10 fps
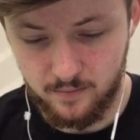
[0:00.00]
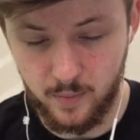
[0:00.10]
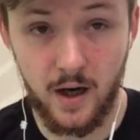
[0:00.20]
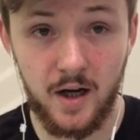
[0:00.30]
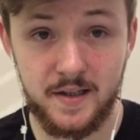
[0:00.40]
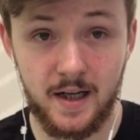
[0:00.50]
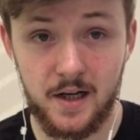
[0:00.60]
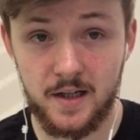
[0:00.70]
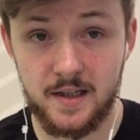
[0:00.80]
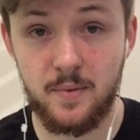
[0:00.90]
But I
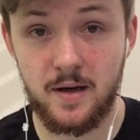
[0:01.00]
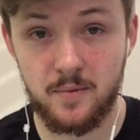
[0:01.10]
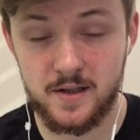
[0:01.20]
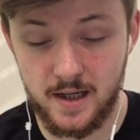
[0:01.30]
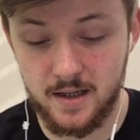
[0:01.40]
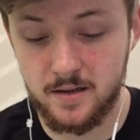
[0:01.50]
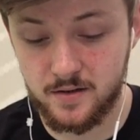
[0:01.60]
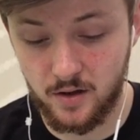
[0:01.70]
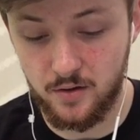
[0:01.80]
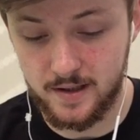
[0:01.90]
did make mistakes,
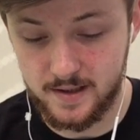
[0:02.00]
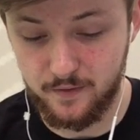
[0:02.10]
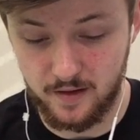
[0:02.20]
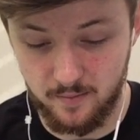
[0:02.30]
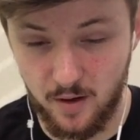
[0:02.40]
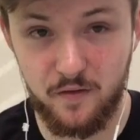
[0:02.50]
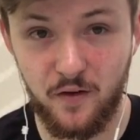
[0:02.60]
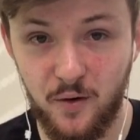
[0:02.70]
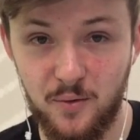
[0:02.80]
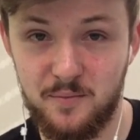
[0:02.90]
so it's definitely my
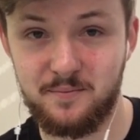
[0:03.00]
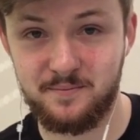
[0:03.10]
fault.